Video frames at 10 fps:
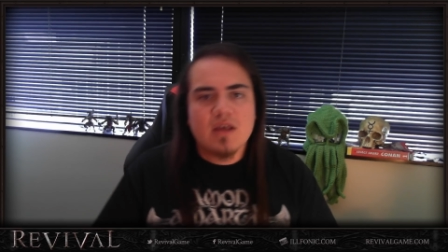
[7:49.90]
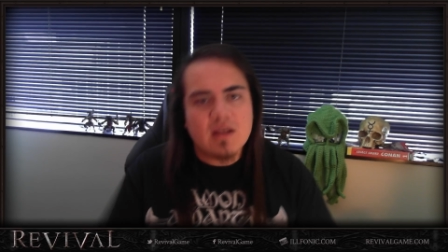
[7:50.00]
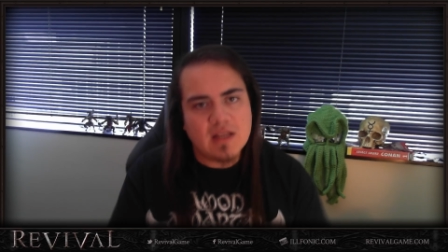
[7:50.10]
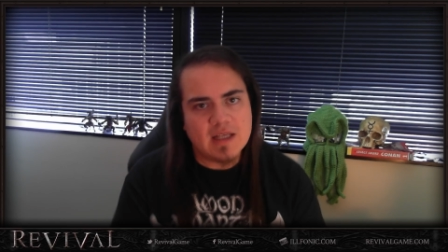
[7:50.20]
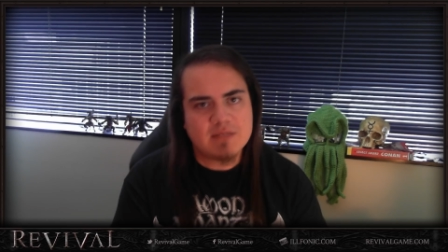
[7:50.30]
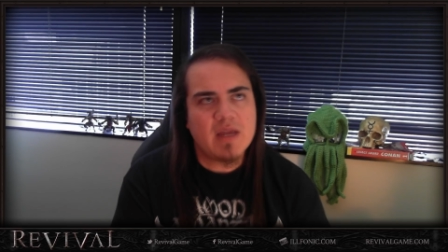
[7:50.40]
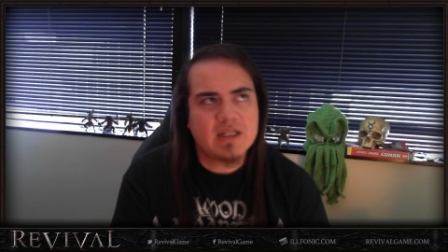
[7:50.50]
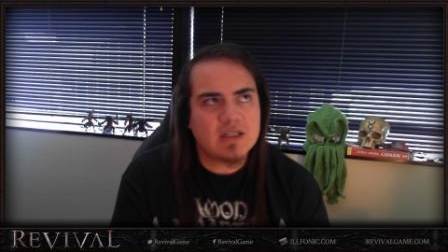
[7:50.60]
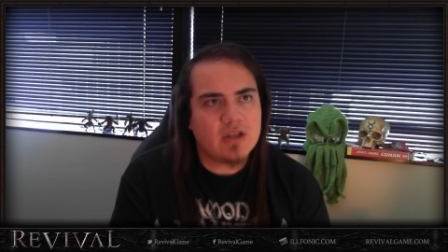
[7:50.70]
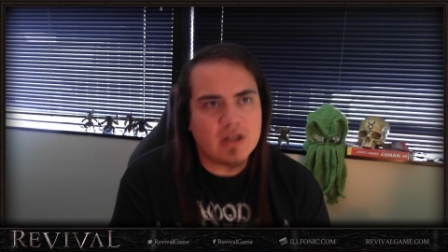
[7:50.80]
like,
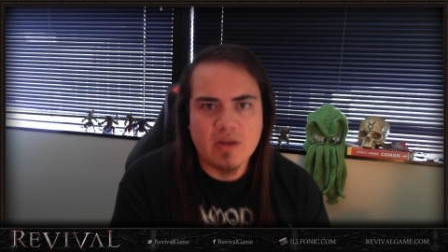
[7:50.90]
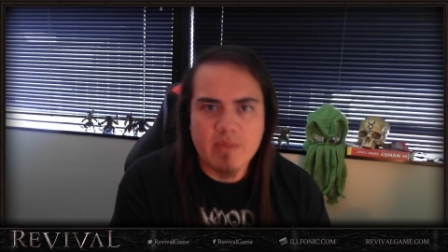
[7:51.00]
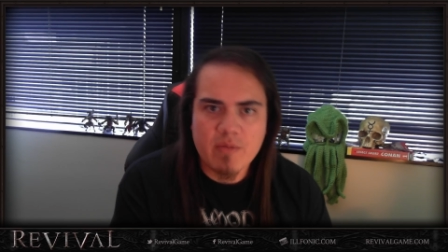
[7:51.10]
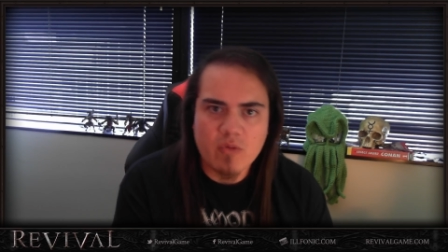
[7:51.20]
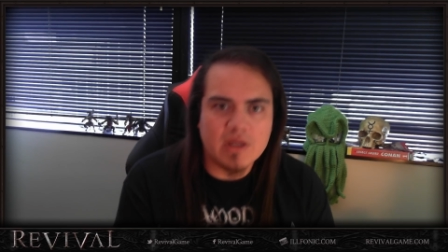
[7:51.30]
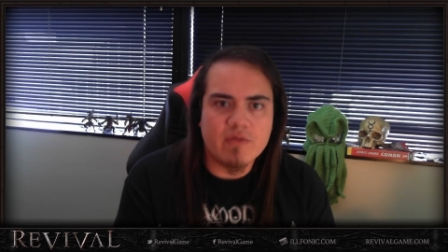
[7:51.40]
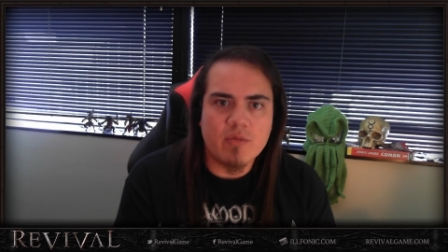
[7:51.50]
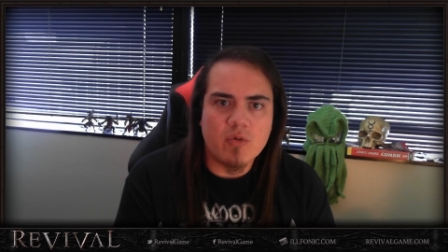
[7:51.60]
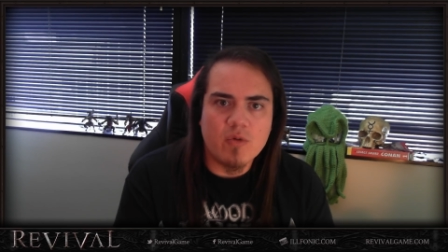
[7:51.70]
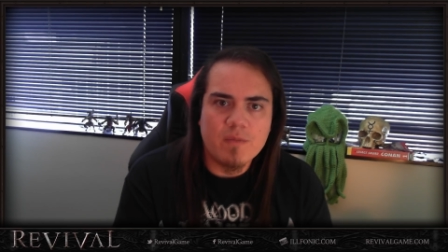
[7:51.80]
makes it look a little bit more
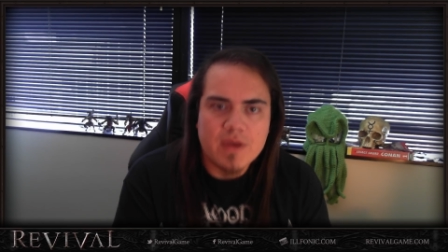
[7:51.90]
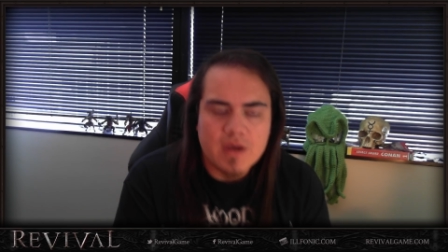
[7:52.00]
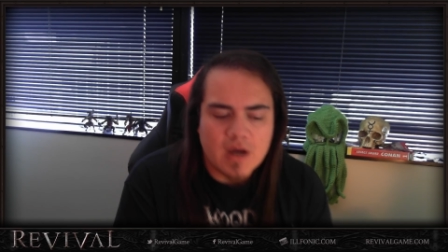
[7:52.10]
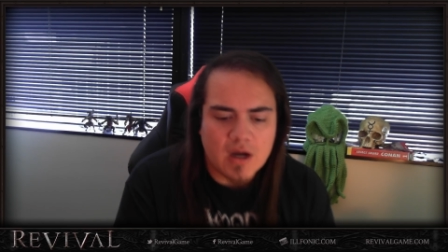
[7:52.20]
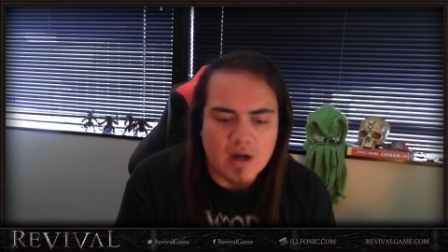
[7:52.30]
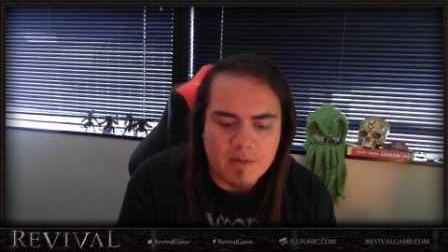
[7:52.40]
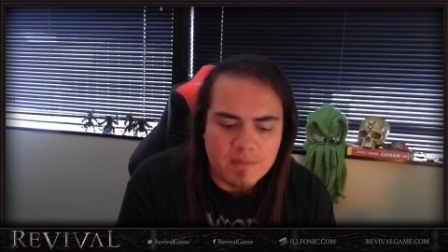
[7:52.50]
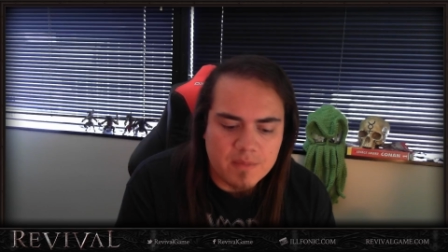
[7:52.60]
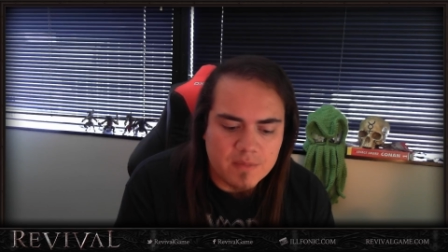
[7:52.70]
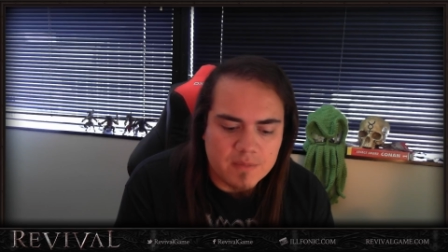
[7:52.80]
livable.
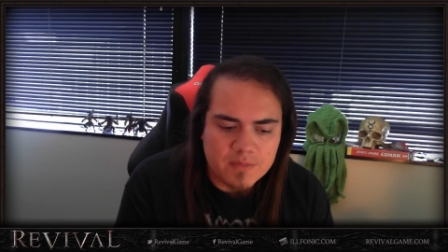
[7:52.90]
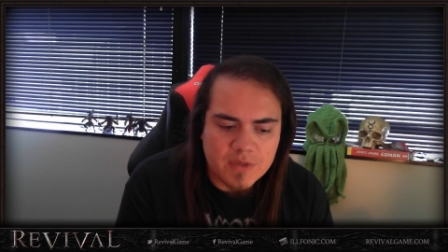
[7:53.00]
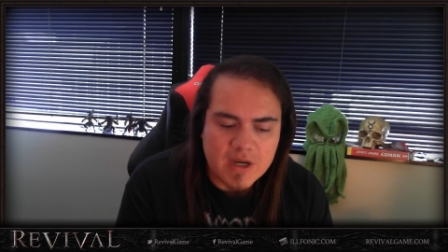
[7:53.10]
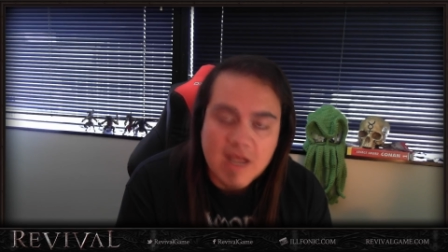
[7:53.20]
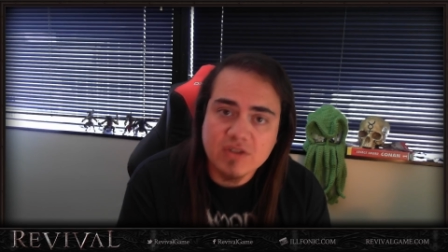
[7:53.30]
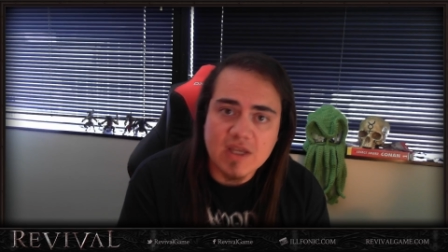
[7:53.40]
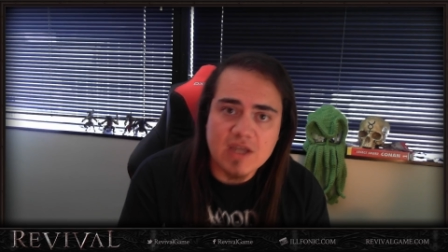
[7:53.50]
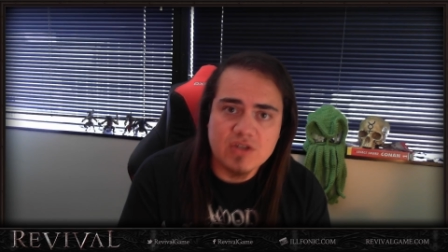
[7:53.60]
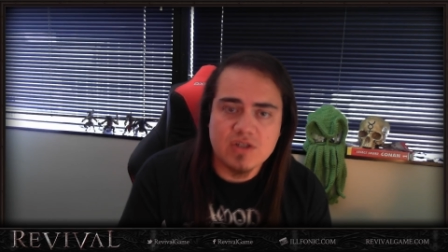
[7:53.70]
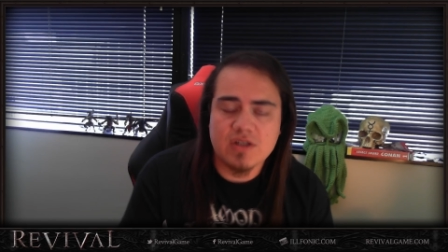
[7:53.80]
Um, the next
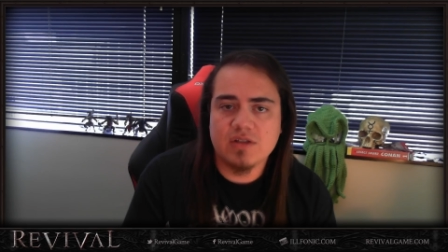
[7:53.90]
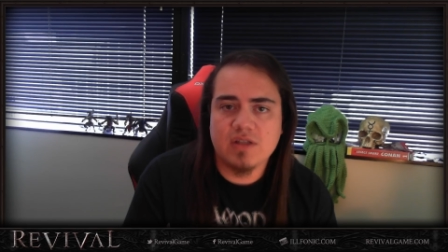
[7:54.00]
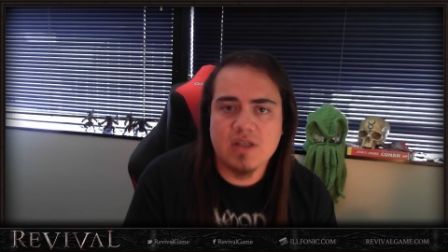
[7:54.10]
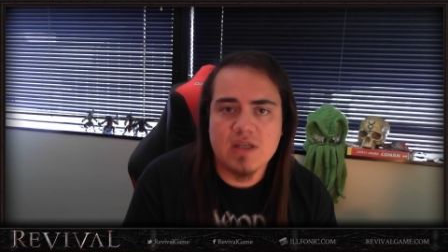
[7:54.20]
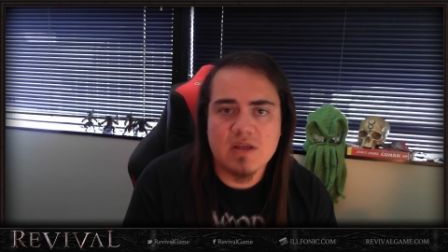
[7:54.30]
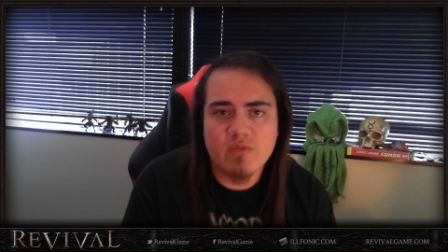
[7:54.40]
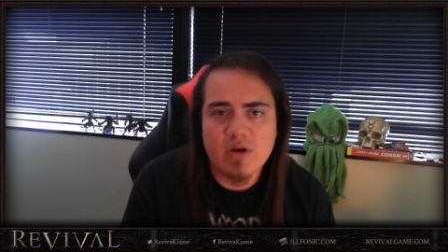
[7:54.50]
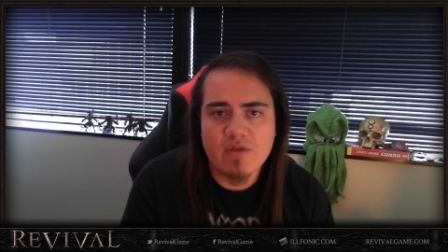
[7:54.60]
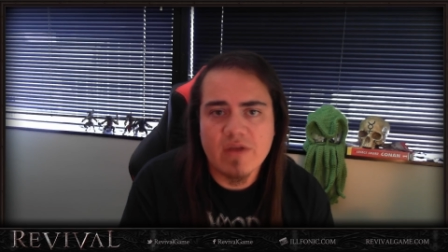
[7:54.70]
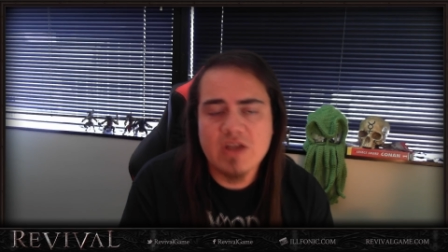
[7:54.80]
stage is the
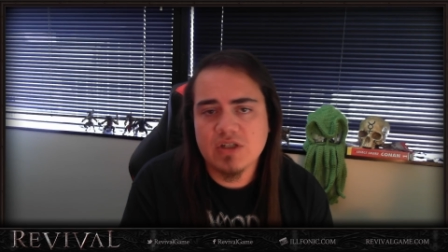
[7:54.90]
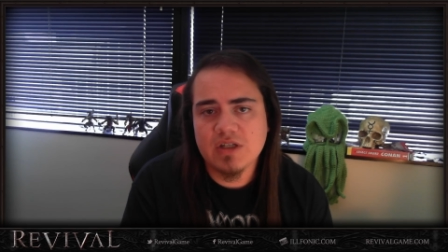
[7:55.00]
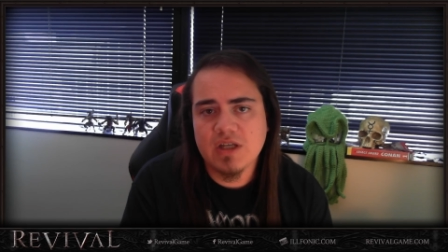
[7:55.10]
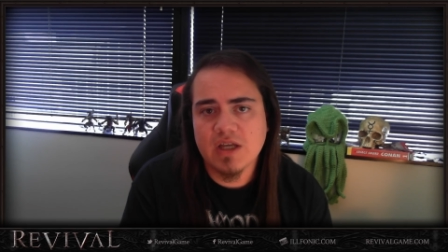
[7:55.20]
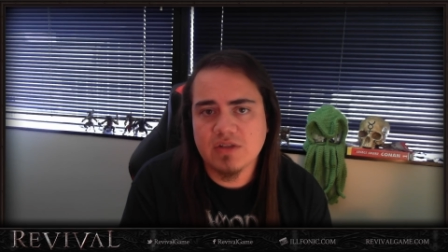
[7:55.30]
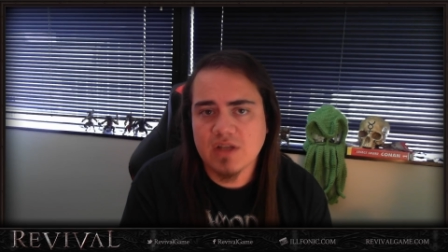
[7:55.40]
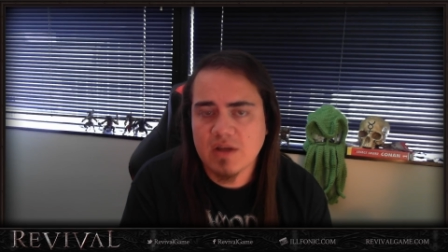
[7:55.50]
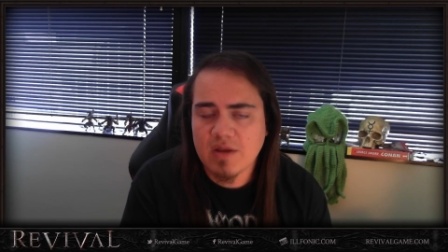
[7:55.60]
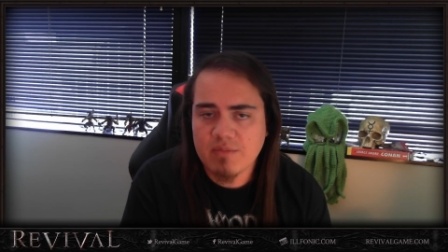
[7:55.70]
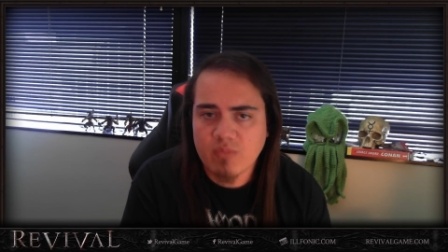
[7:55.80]
renovation kits
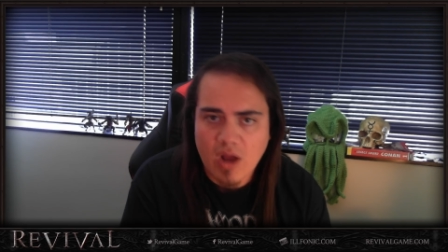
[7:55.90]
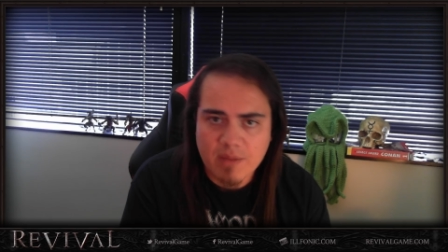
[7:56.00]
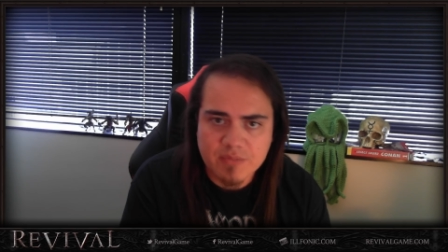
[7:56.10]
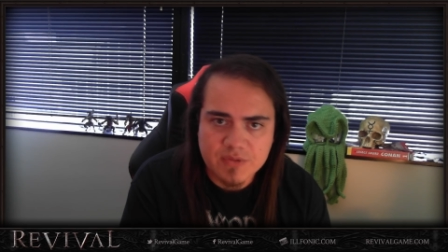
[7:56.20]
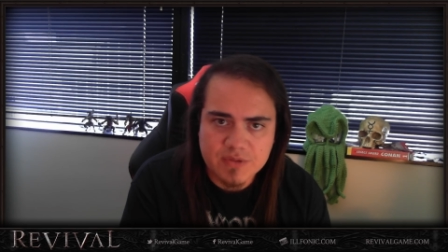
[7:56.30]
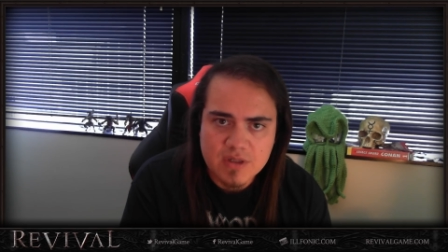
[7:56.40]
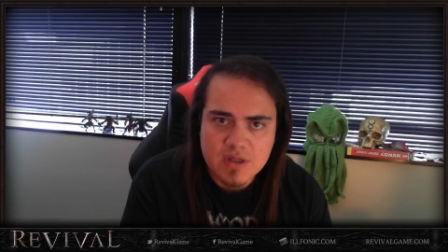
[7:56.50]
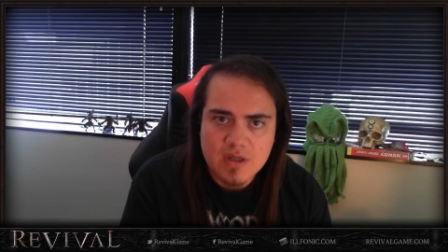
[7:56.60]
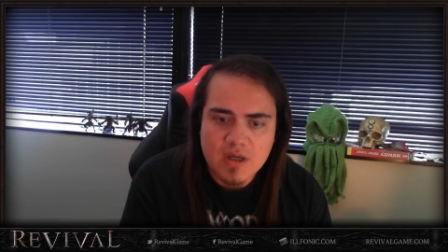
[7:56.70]
and, and props.